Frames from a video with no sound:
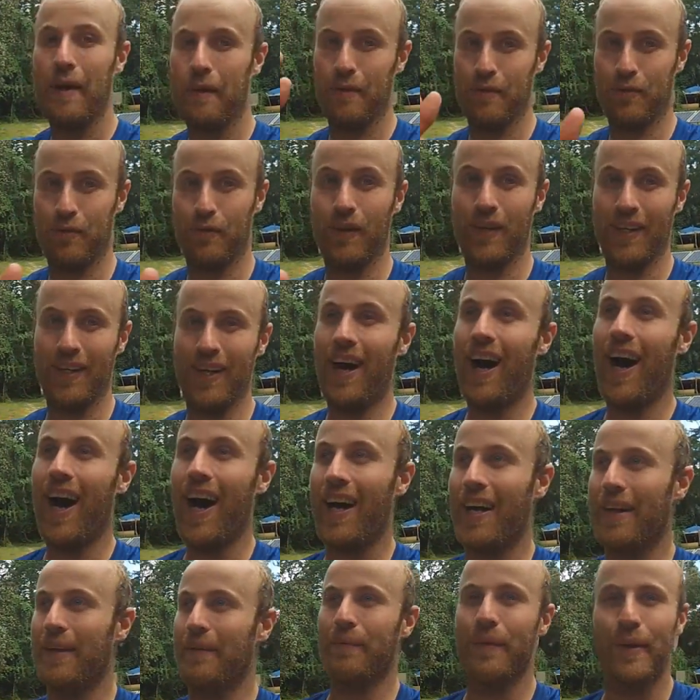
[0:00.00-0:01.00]
was really
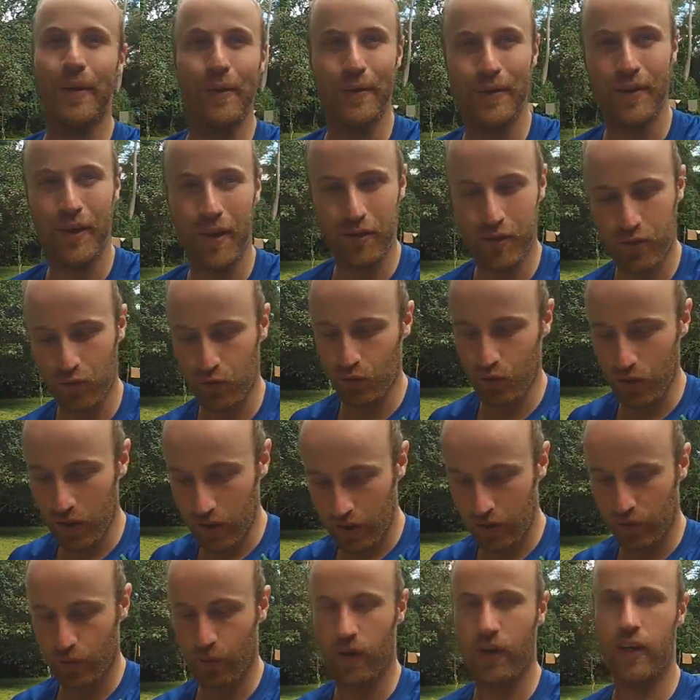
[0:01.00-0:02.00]
hot, but it was also
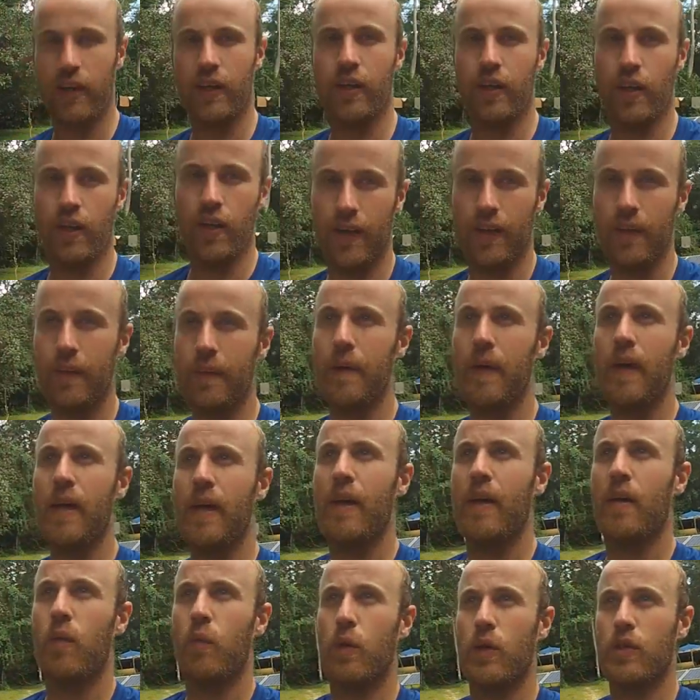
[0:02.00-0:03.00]
really, really good.
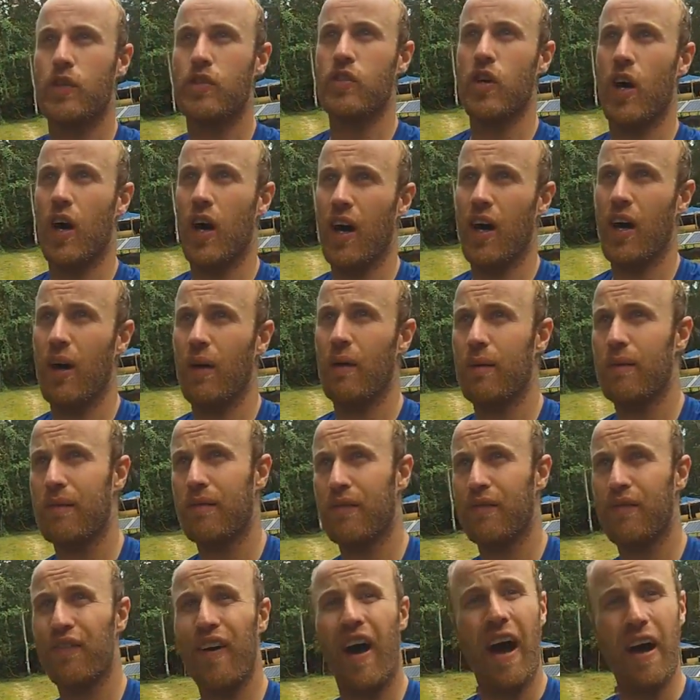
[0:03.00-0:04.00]
We saw
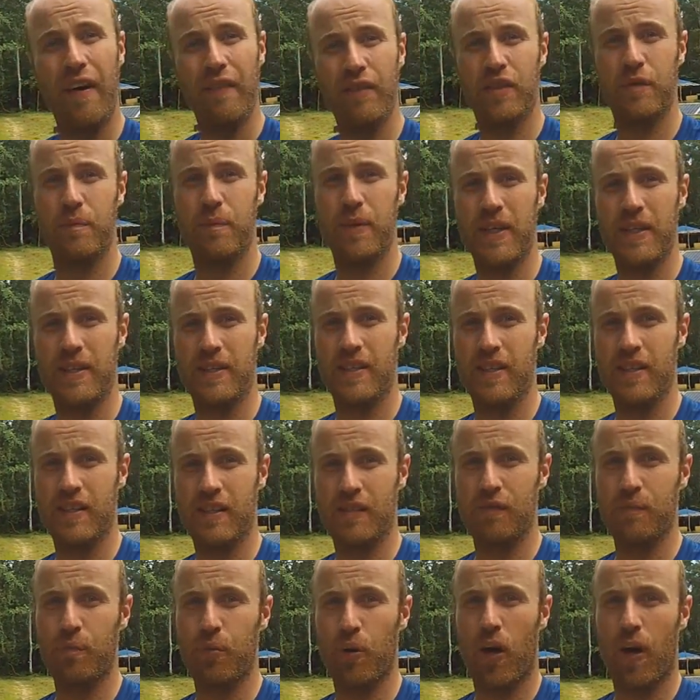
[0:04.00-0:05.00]
five species
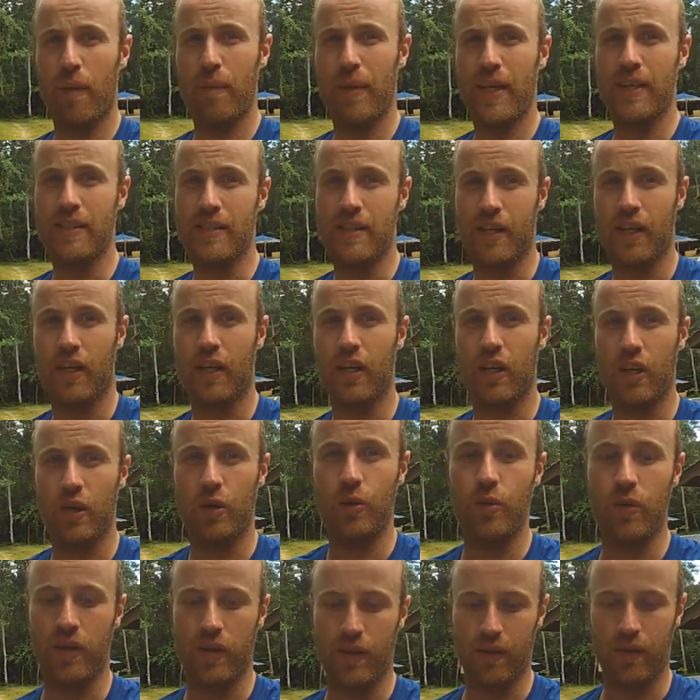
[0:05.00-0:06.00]
of primates,
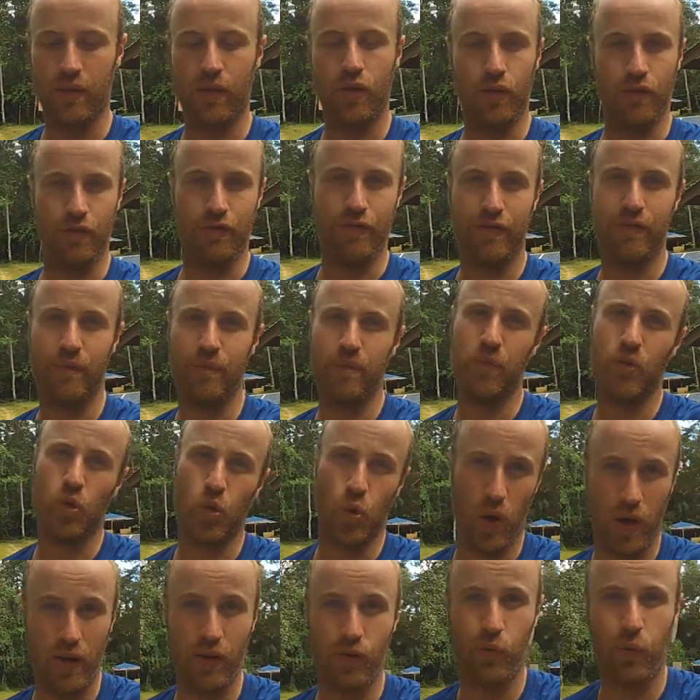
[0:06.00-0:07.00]
including the
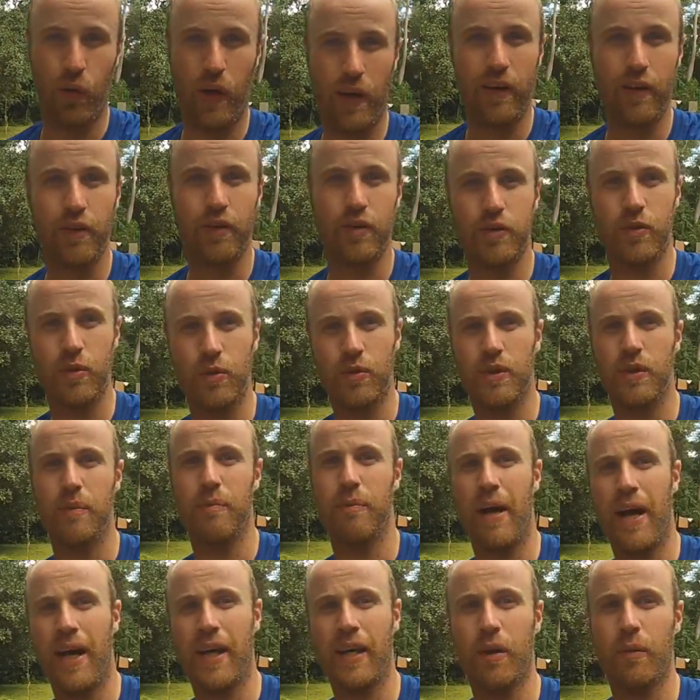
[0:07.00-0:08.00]
quite rare sooty
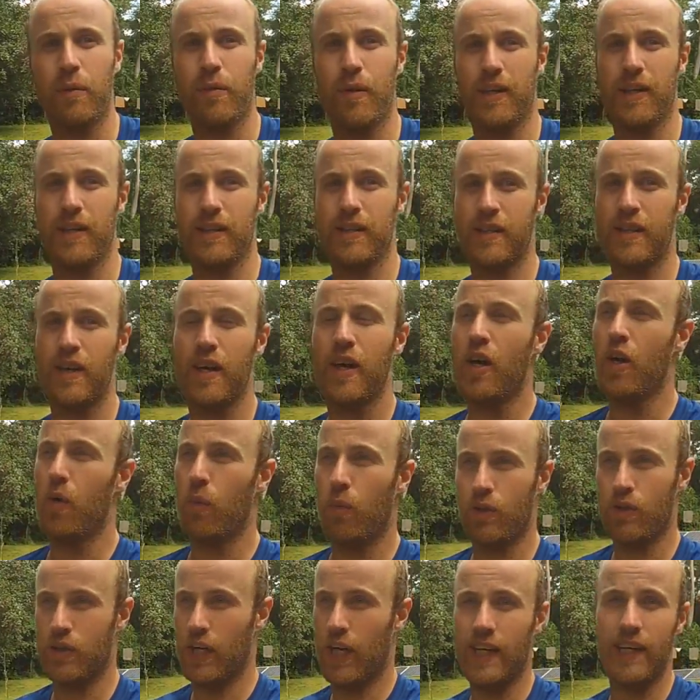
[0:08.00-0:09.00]
mangabeys,
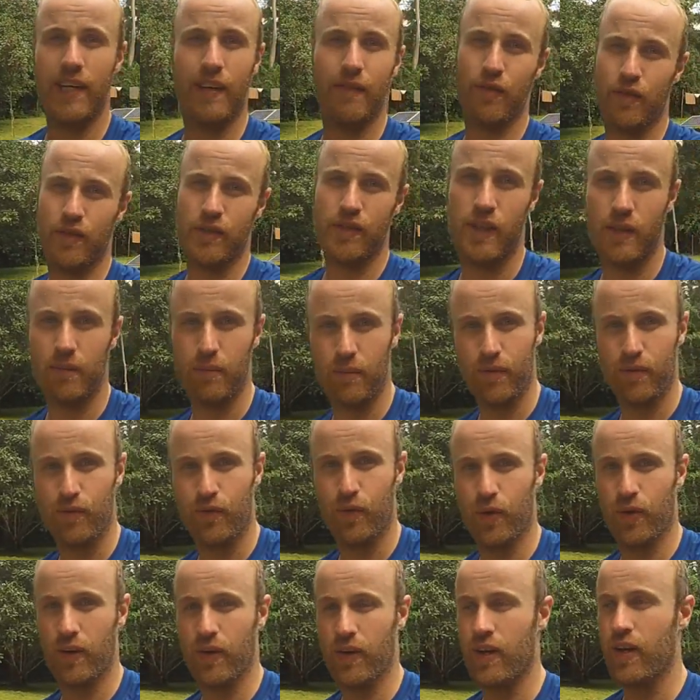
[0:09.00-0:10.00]
which I'd never seen
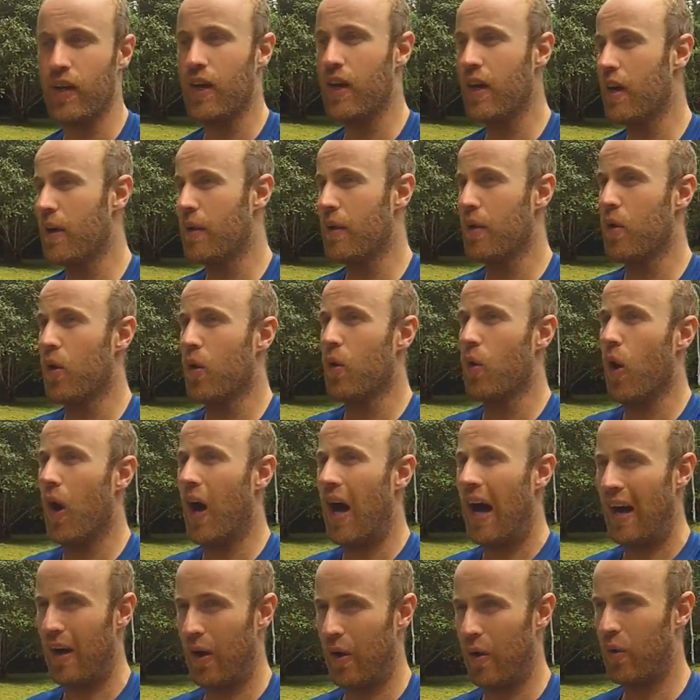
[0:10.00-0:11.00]
before.
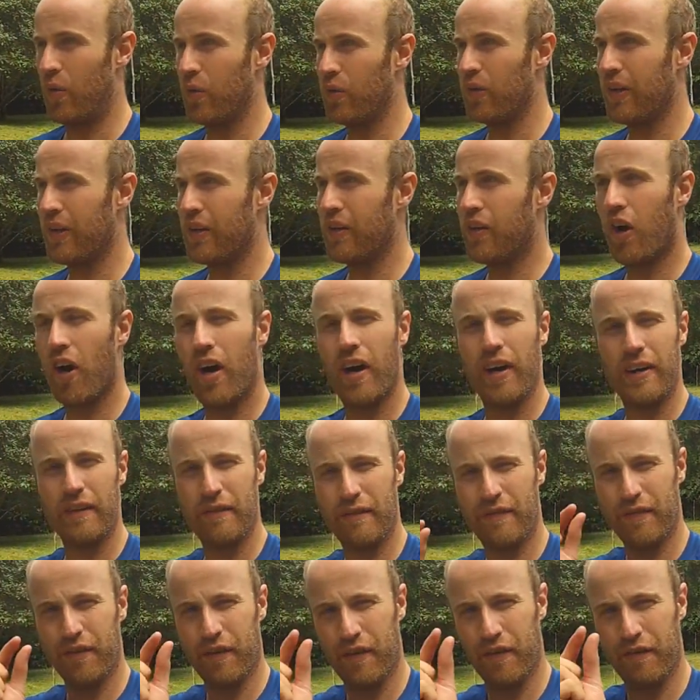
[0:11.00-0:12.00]
I only caught
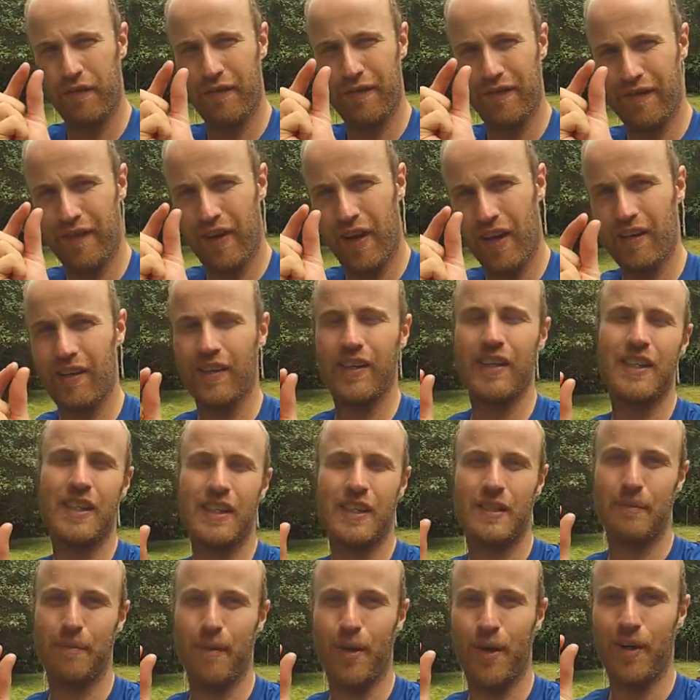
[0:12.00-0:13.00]
it for a very
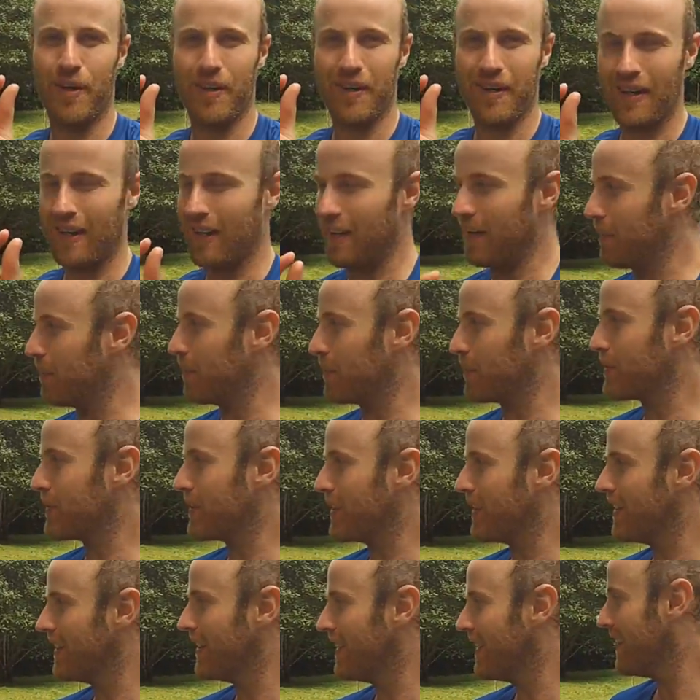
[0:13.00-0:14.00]
small
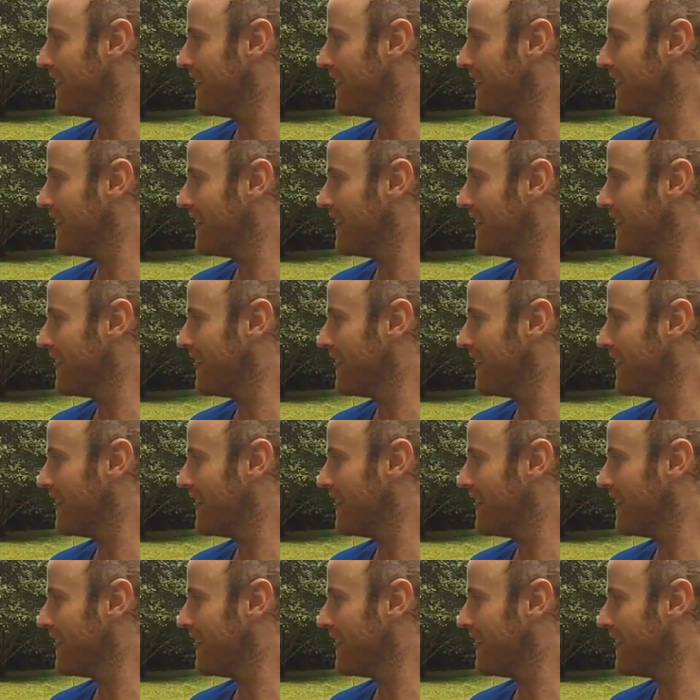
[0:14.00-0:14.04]
glimpse